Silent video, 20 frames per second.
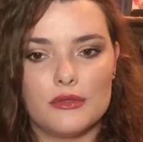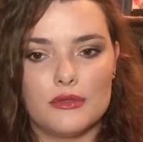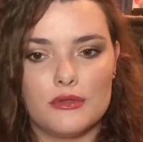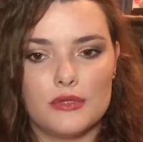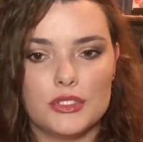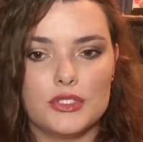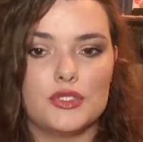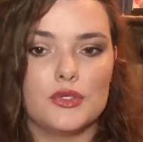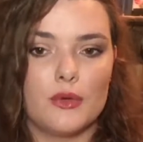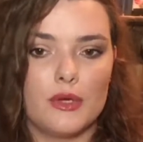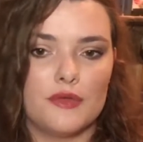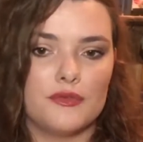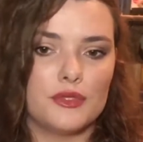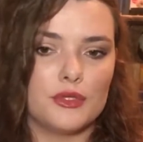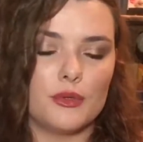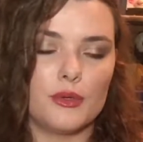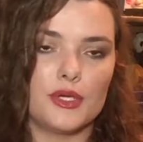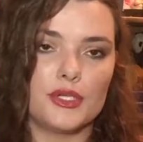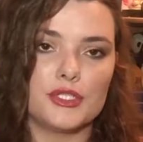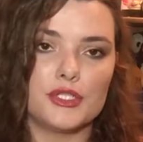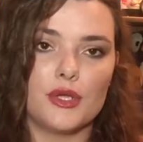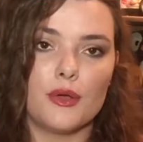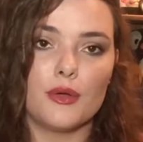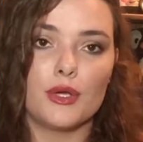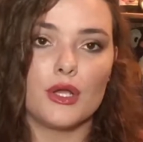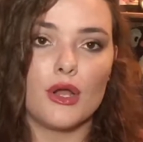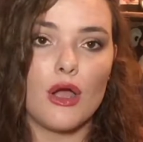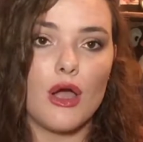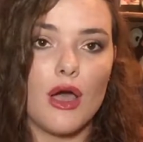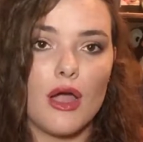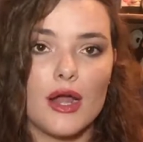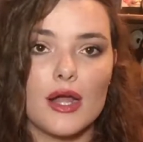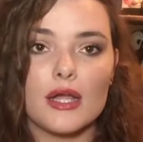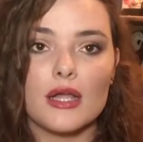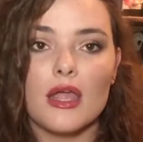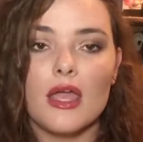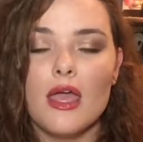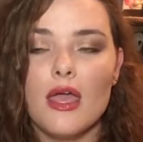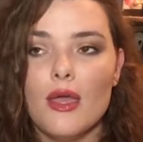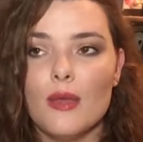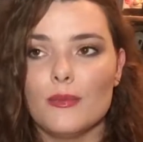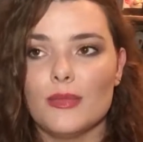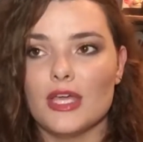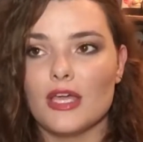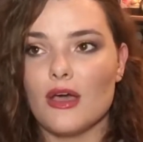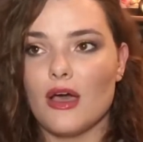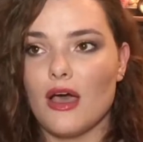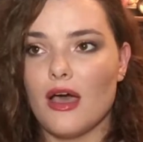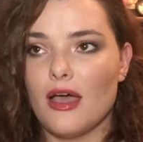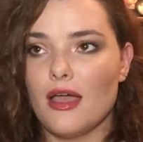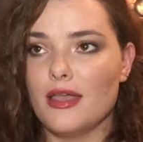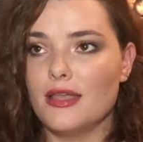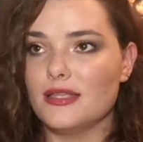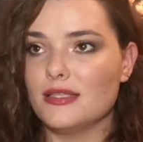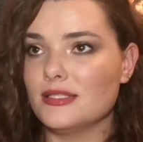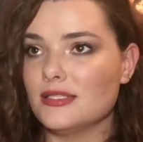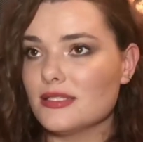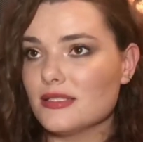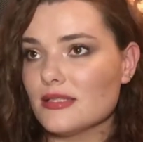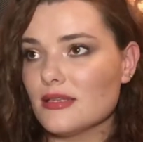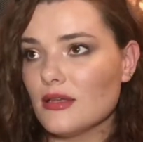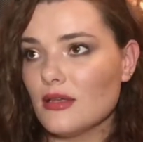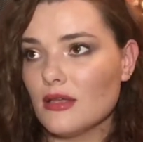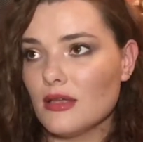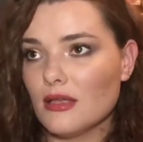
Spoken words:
the joy of the Lord show in your heart, because